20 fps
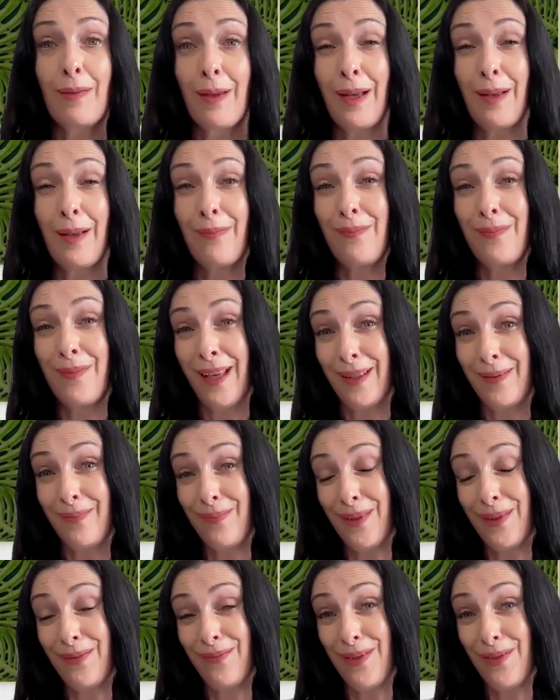
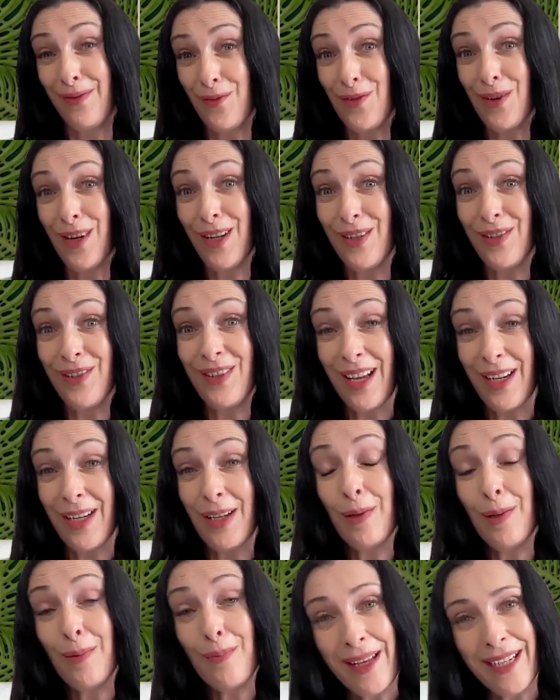But before I do that,
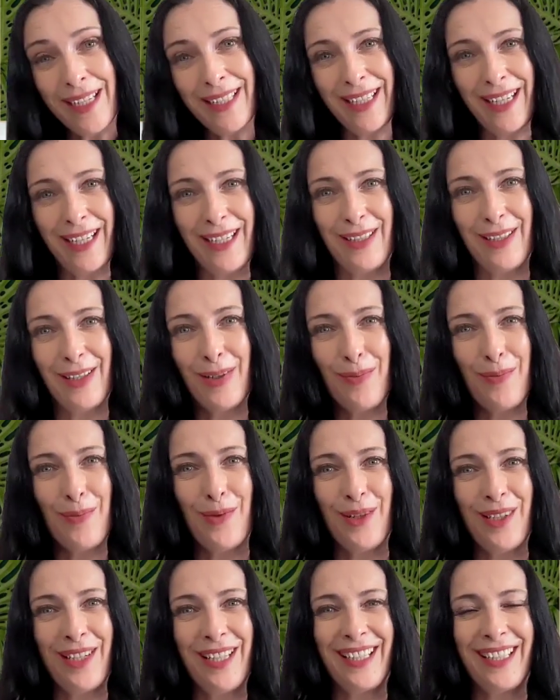I'll meditate in the
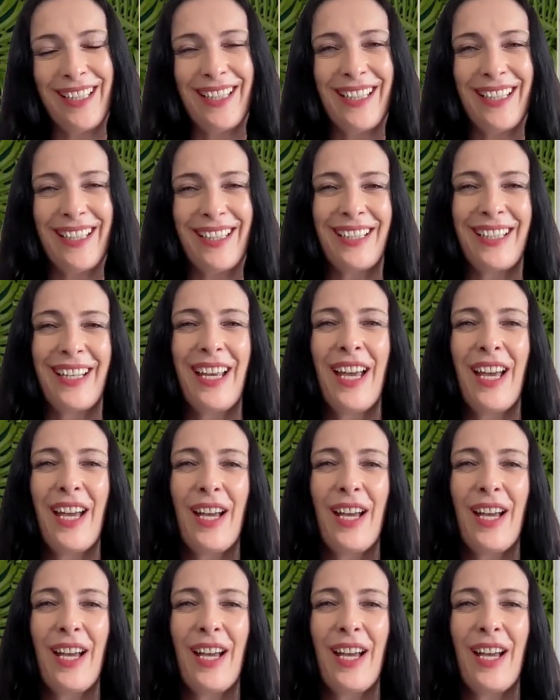mornings, and